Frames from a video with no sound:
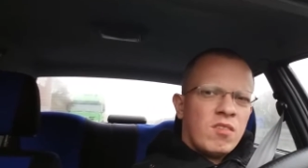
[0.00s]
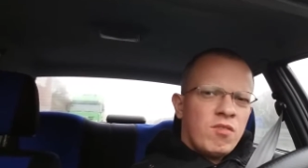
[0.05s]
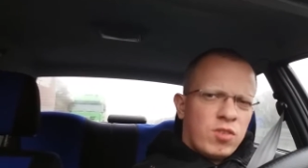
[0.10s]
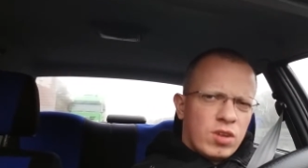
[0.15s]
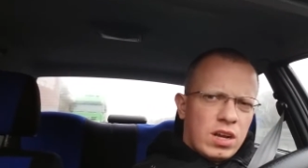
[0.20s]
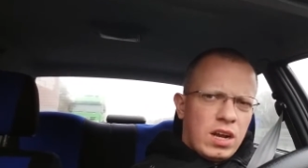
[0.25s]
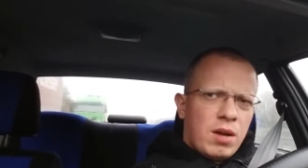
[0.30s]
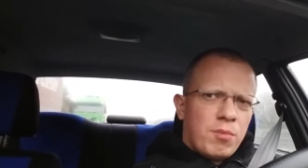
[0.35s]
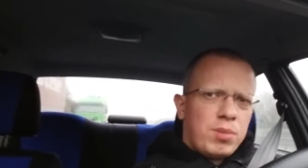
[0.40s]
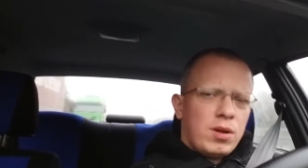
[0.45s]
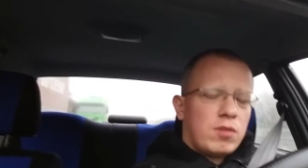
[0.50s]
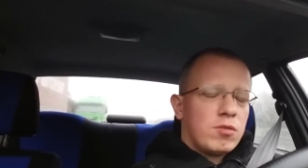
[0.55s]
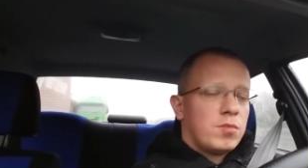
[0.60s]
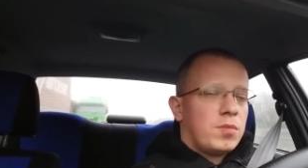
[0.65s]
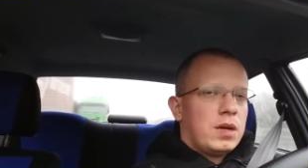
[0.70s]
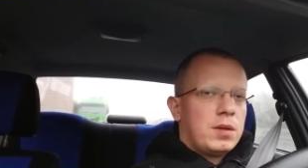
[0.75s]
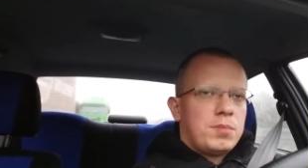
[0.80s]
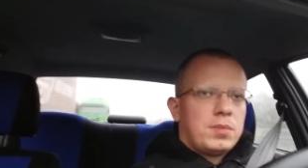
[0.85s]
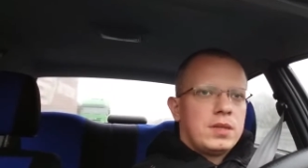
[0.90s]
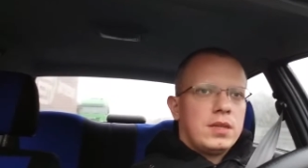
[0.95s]
For upload
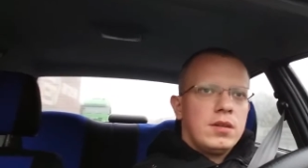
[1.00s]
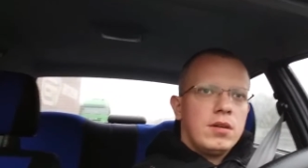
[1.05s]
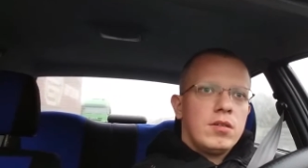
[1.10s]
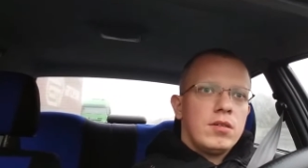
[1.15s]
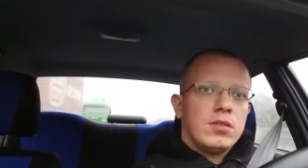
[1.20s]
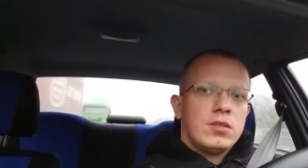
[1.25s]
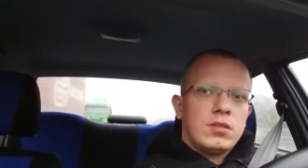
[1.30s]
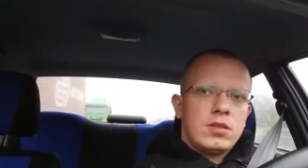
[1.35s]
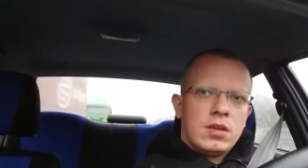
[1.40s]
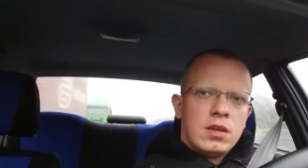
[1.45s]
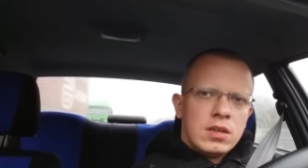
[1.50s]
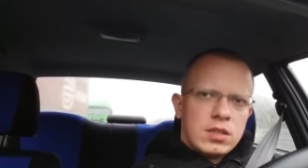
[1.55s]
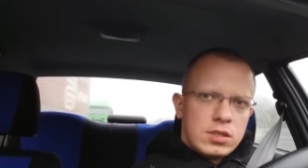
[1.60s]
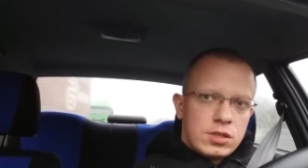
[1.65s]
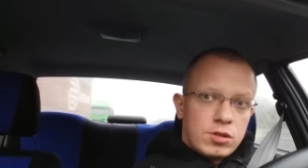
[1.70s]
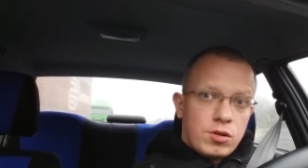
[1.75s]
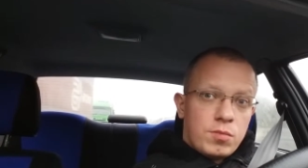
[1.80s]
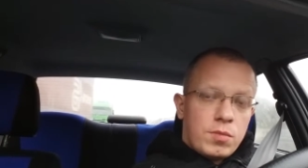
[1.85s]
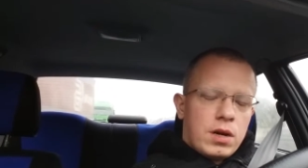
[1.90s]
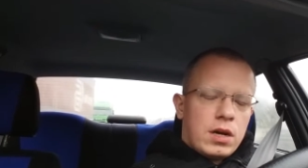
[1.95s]
maybe not
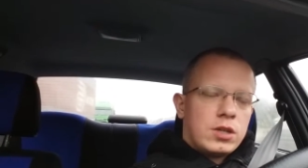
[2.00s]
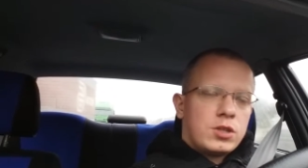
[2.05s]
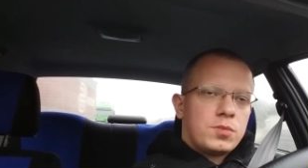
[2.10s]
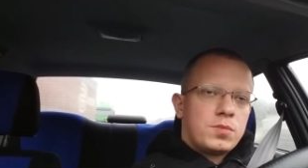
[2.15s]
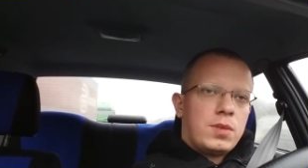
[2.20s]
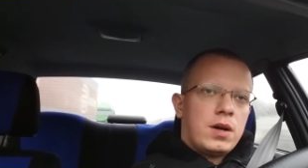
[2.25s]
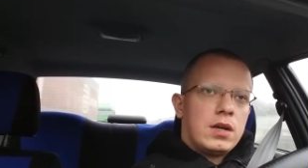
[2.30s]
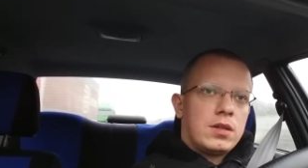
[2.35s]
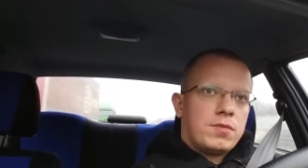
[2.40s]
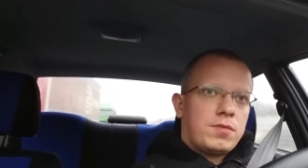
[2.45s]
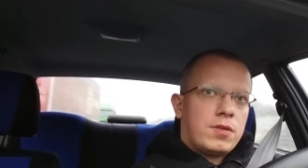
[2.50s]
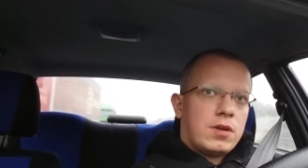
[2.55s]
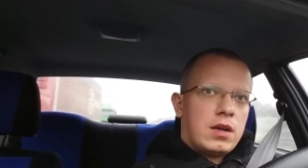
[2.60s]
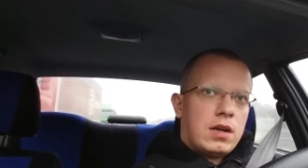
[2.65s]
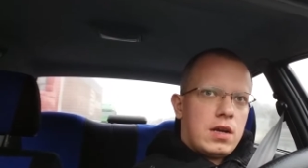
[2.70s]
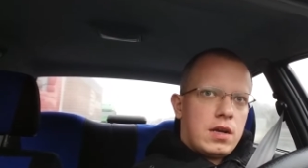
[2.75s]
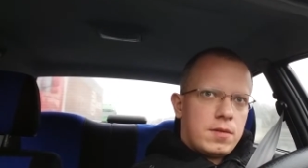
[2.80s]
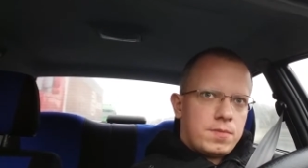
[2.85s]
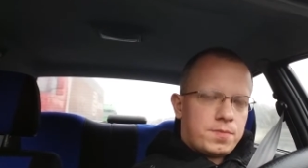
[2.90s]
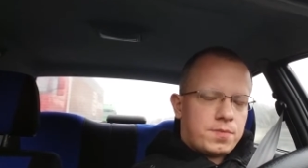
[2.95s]
so much, but
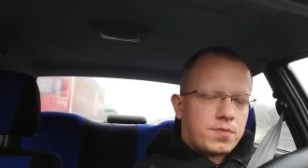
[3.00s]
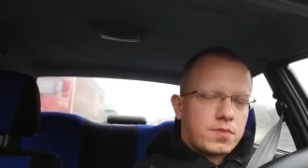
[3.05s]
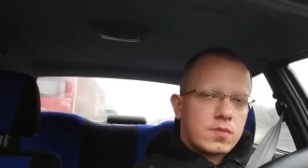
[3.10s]
for